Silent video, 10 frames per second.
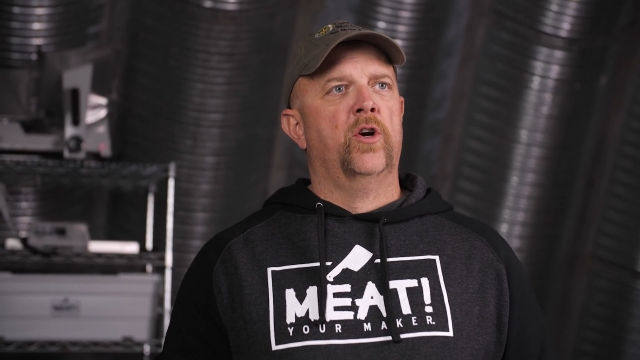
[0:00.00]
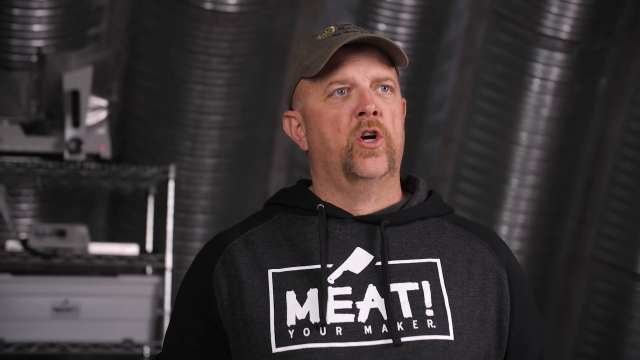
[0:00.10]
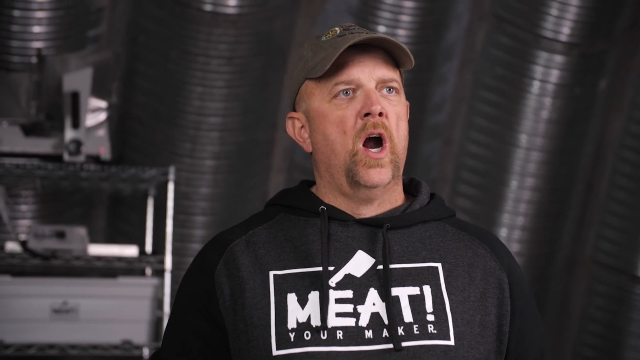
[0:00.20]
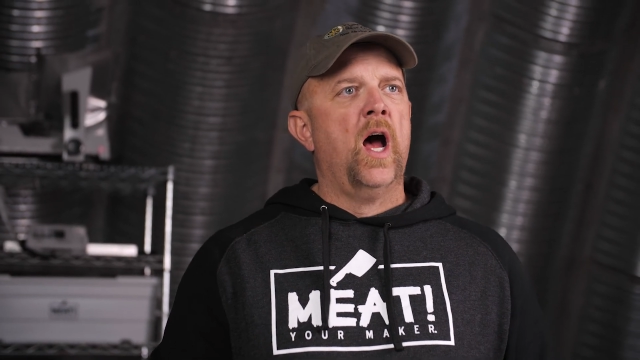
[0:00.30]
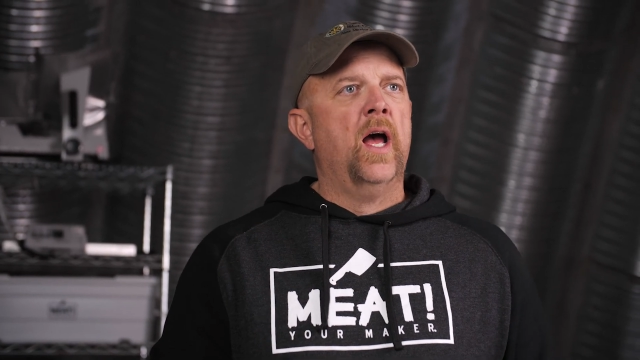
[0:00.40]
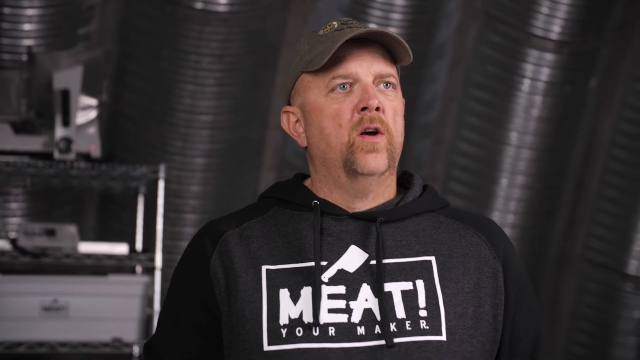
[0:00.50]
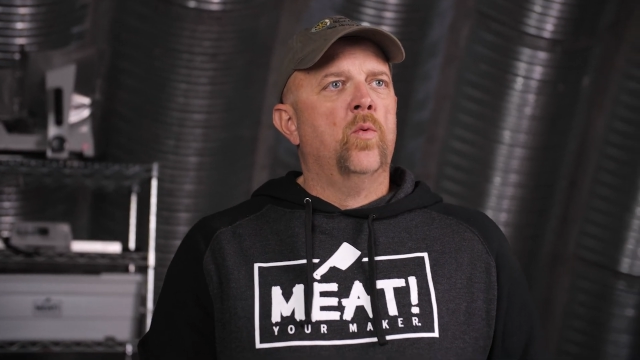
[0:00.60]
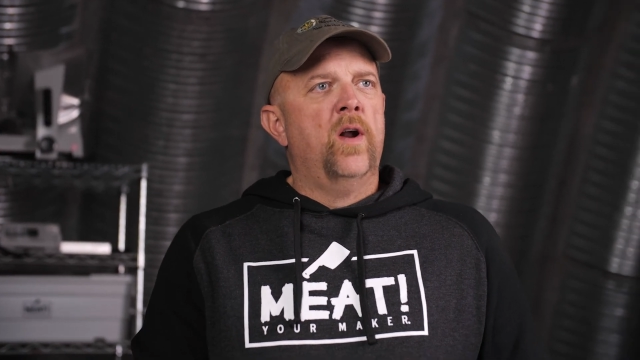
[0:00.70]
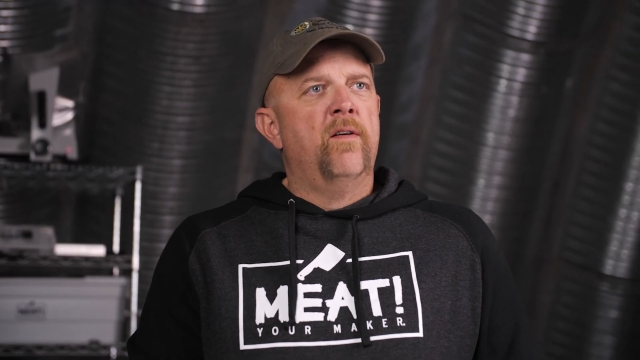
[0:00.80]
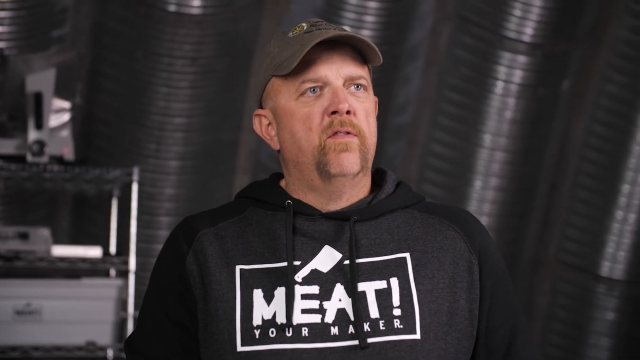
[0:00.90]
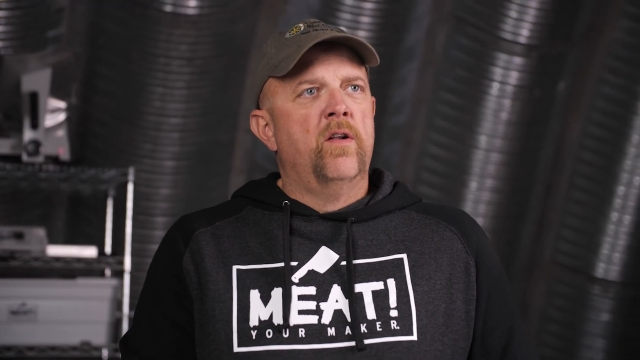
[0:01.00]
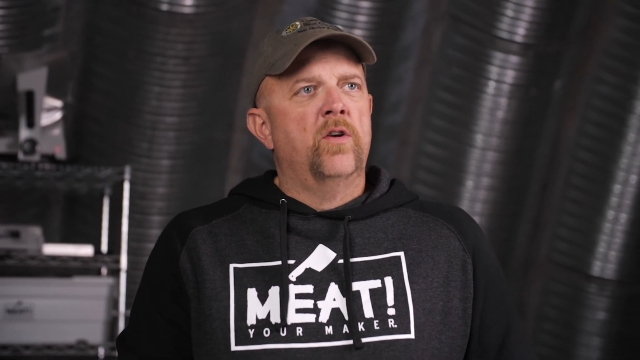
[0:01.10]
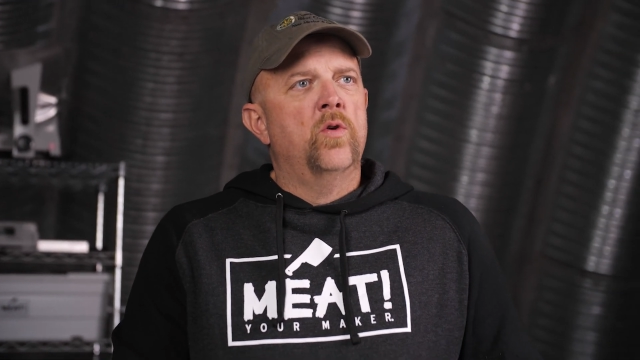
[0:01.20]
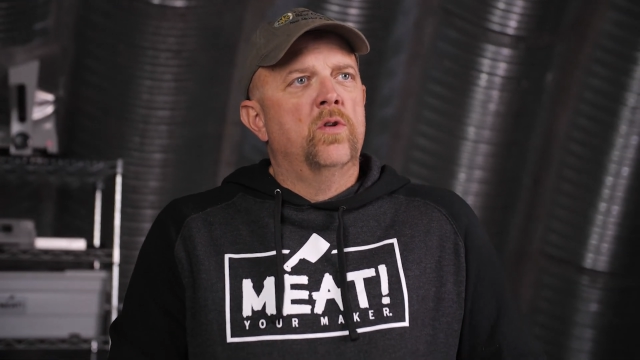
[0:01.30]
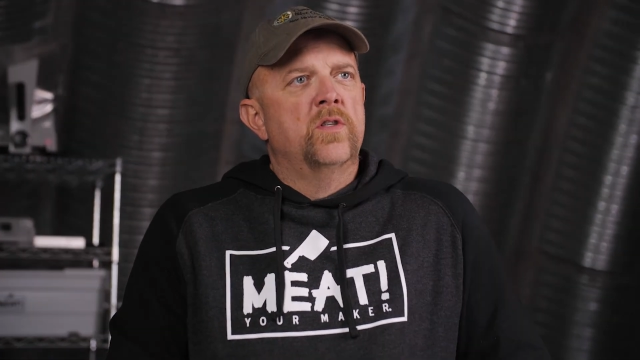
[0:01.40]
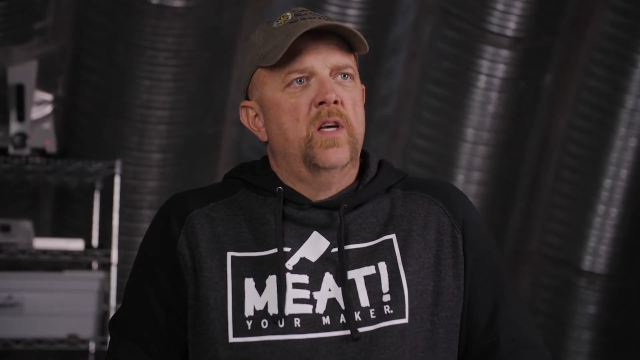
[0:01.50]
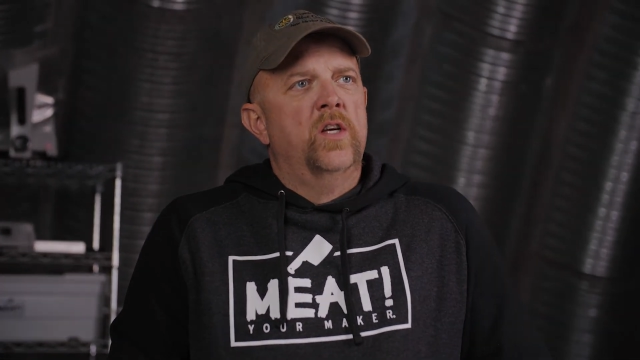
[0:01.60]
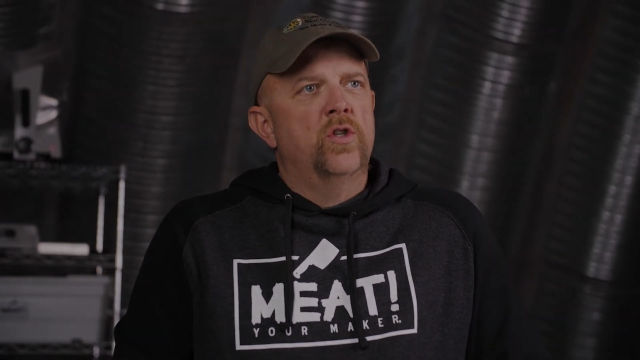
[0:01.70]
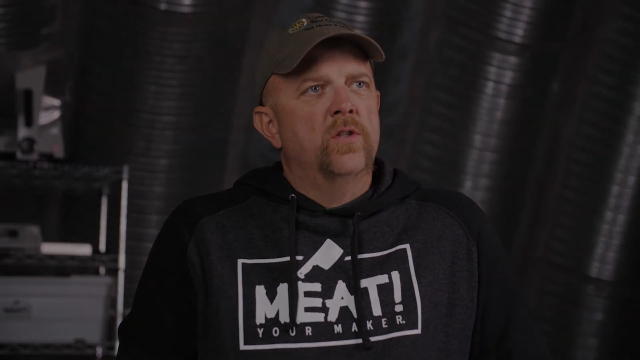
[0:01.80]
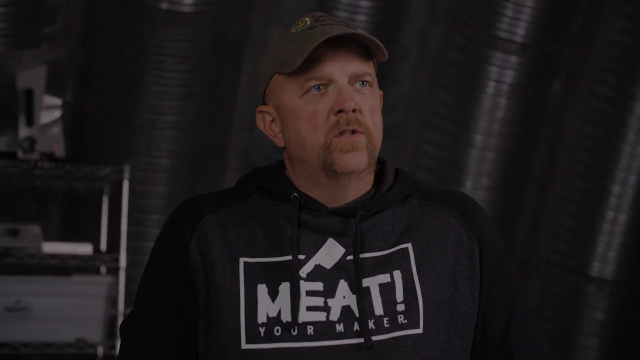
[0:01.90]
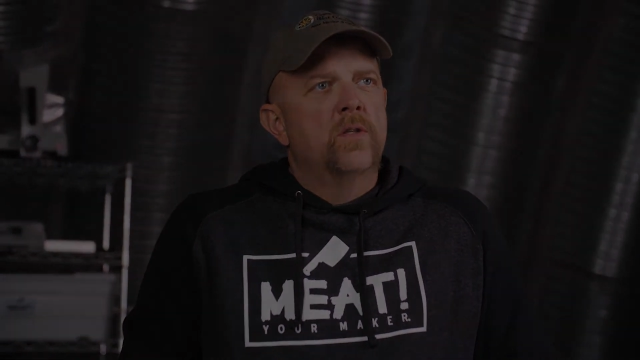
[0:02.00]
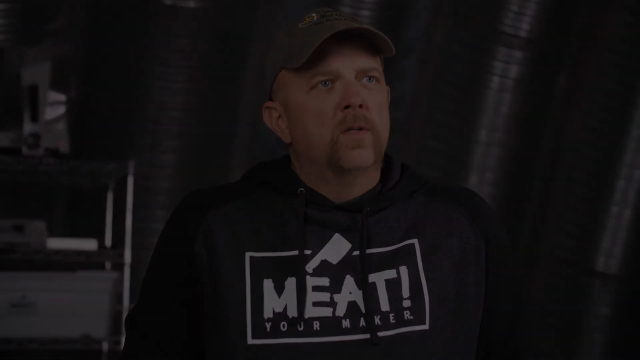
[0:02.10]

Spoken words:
grind or whatever other utilizations.